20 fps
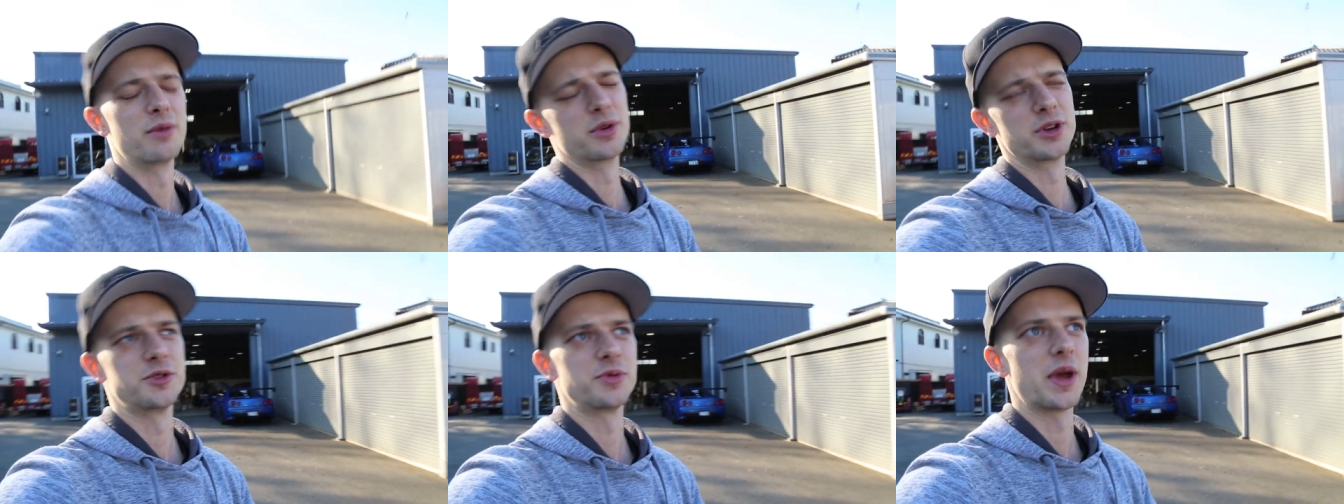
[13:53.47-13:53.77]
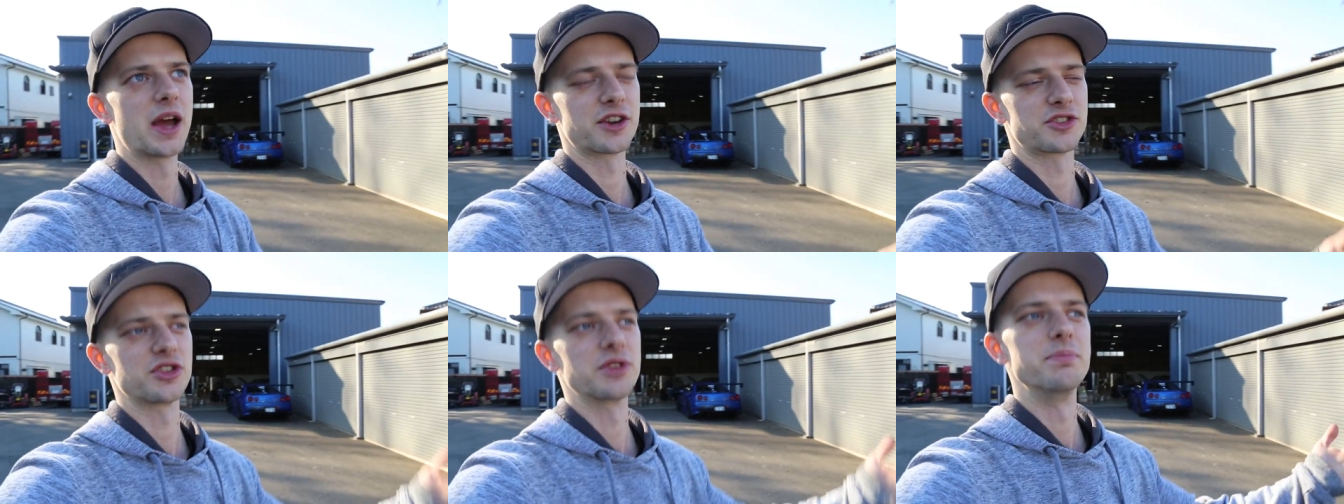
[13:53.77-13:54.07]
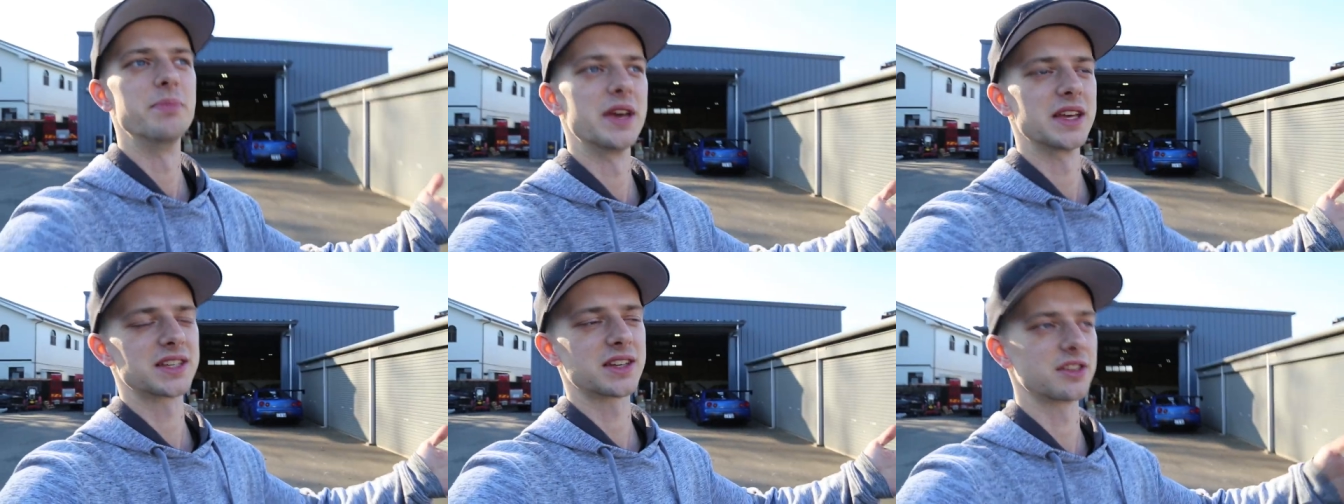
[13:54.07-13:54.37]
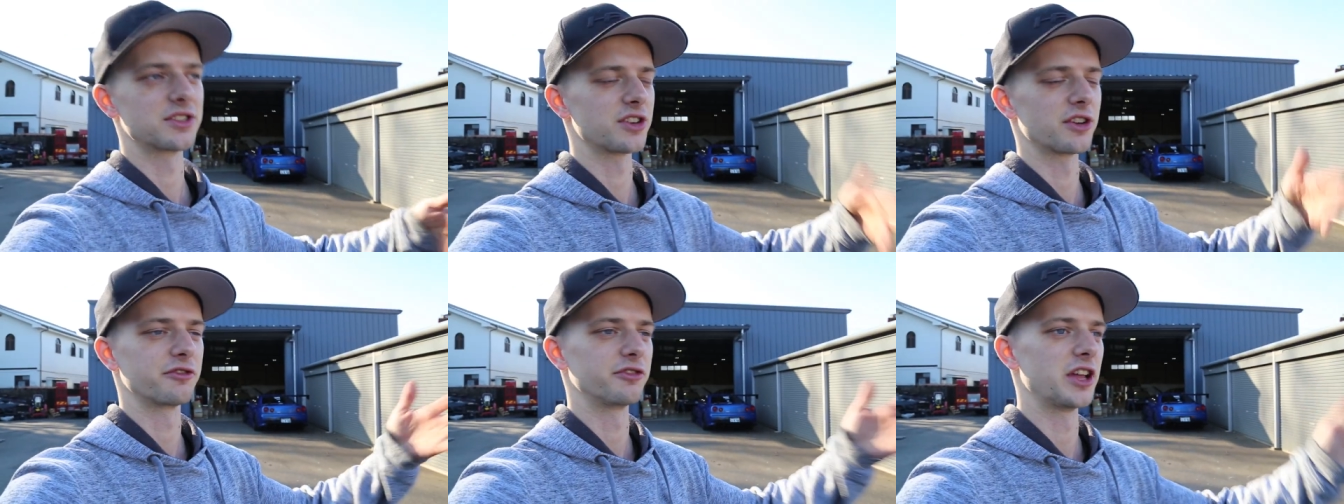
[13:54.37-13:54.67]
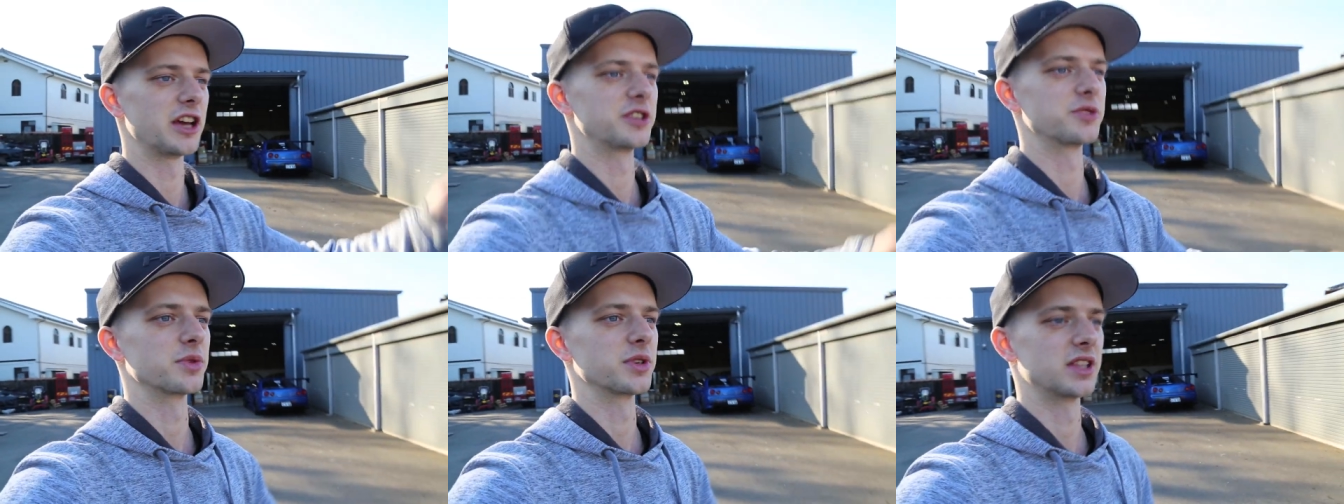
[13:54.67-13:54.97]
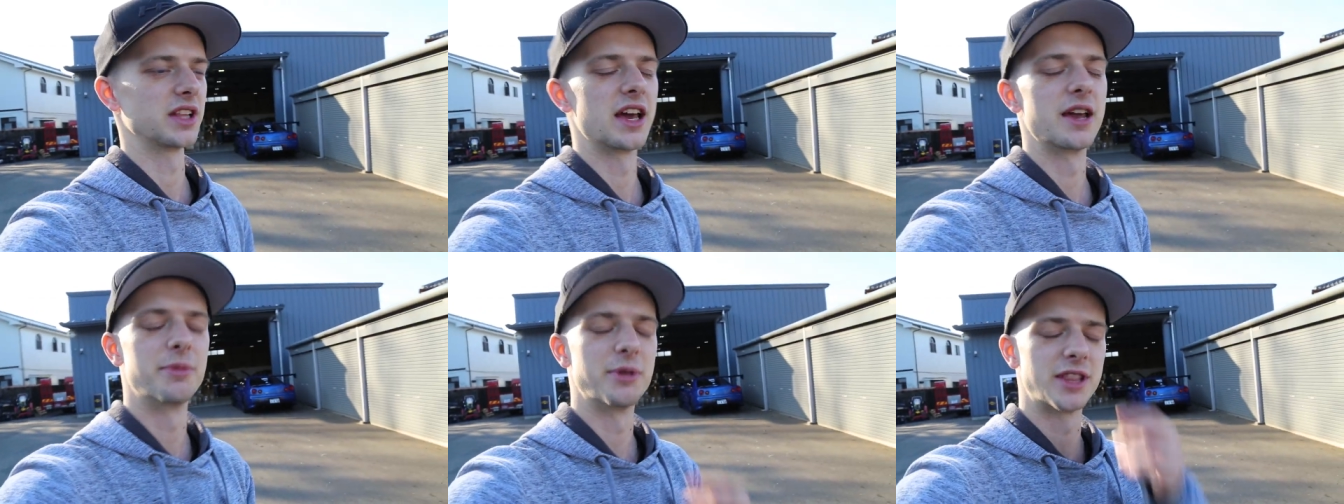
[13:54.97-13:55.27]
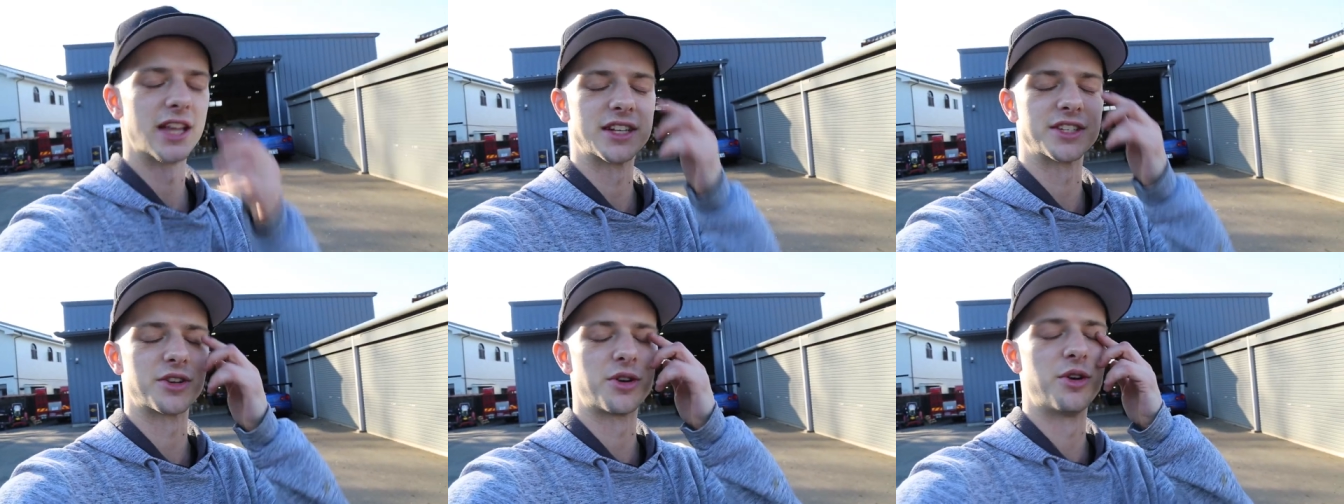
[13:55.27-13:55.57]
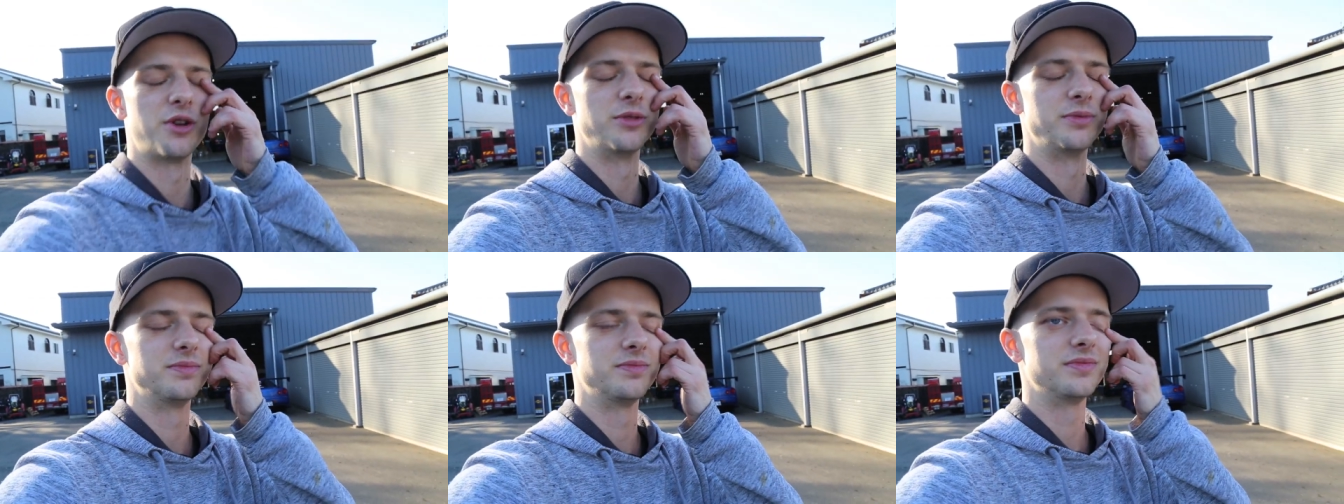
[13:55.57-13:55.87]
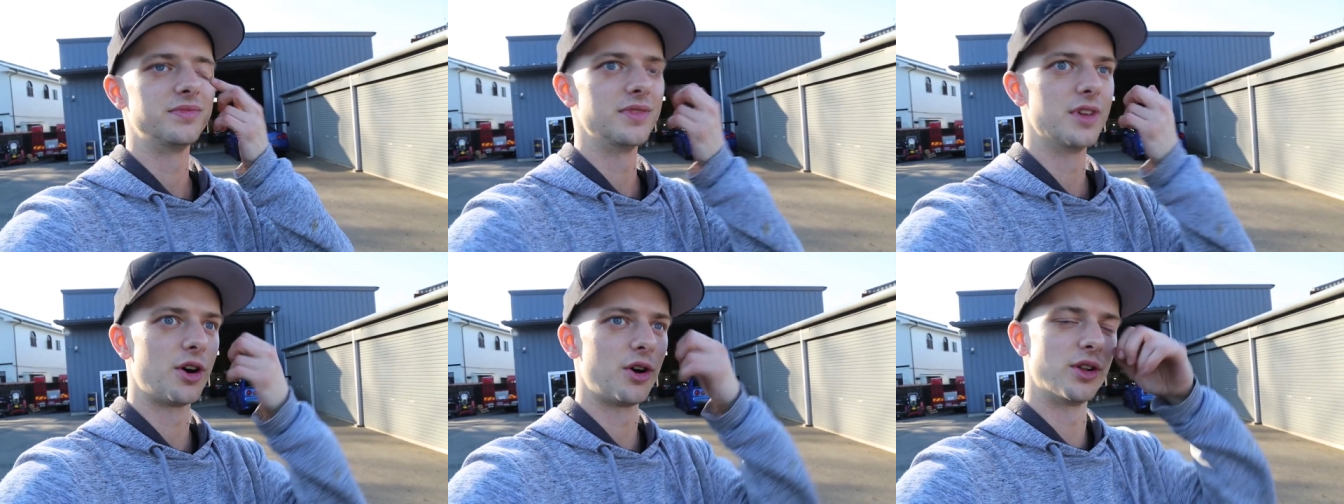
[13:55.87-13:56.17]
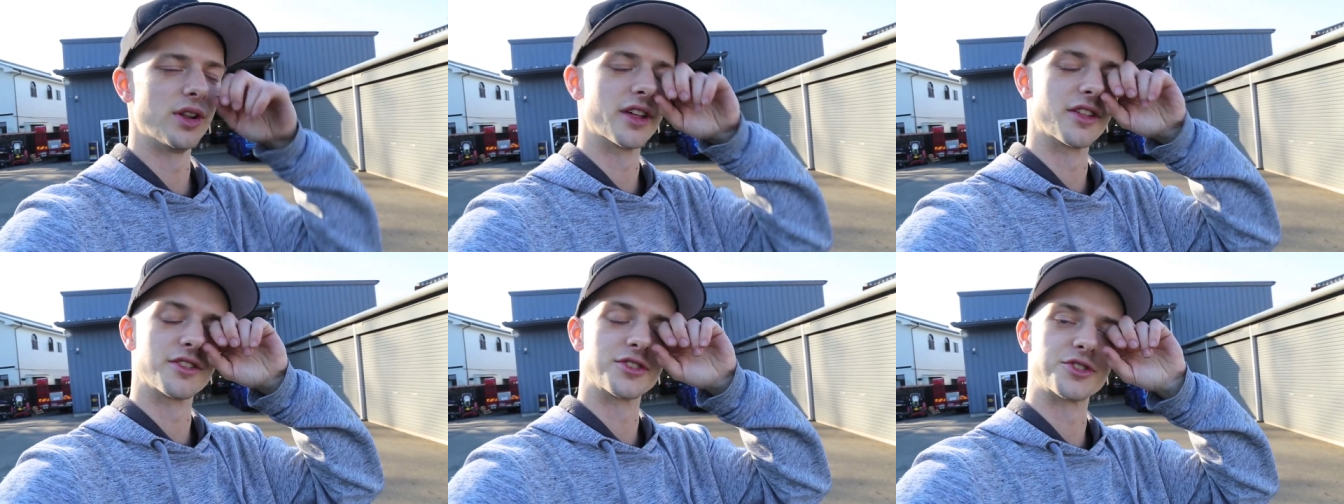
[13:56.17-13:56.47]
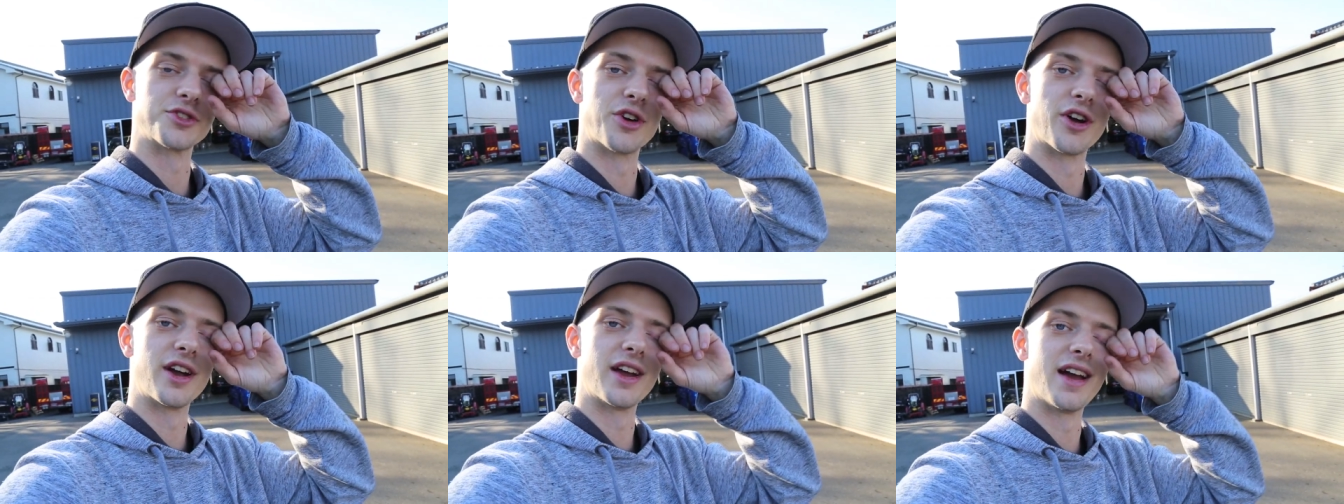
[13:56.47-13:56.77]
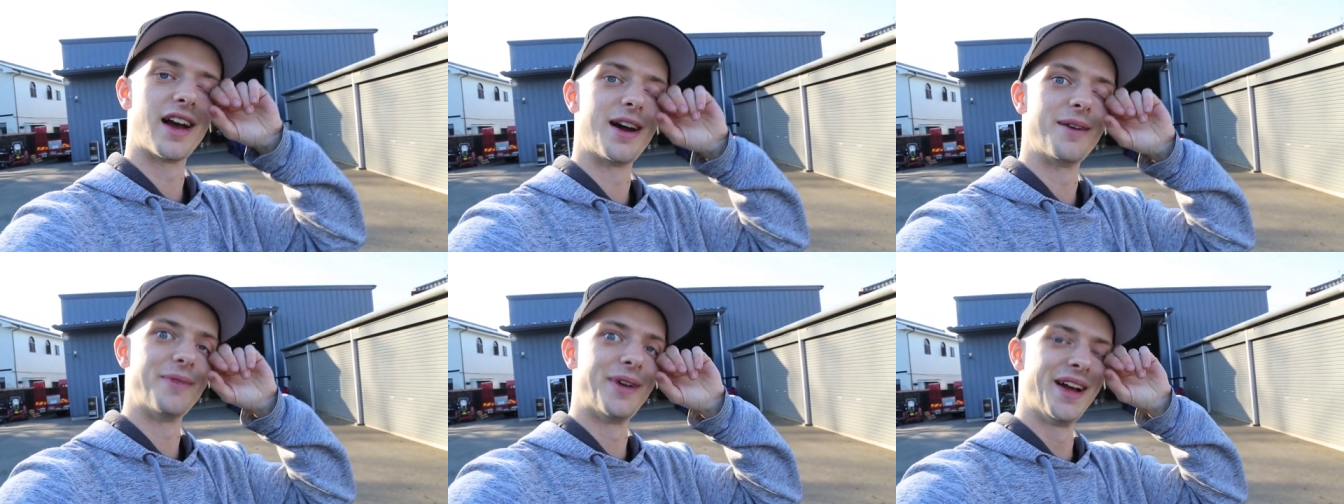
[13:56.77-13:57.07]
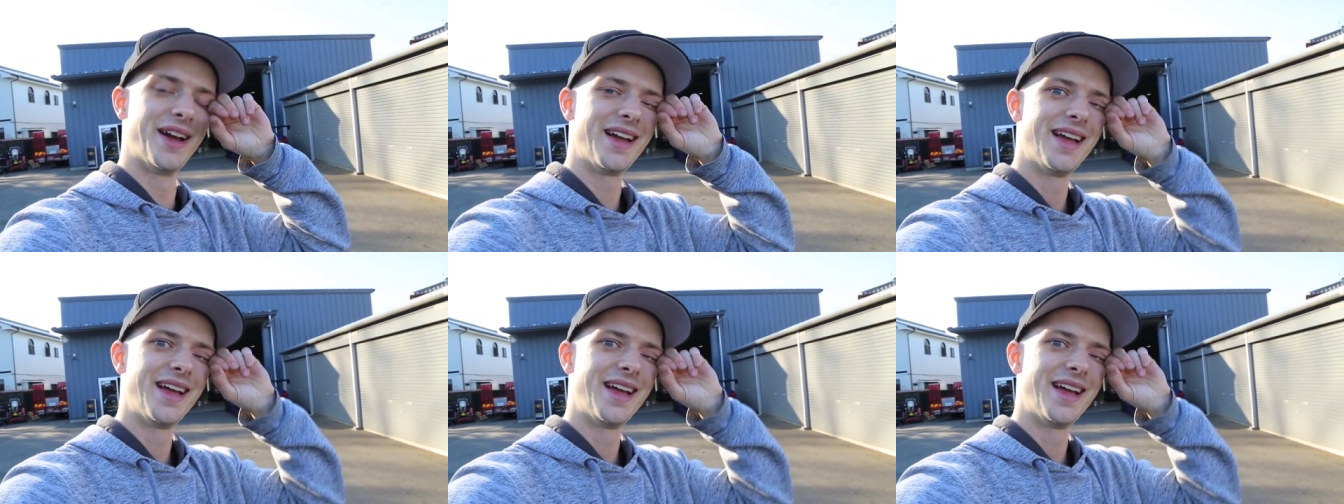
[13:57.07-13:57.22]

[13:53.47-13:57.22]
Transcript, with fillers: which we actually missed because our flights were delayed, but that's a whole whole other story. Um,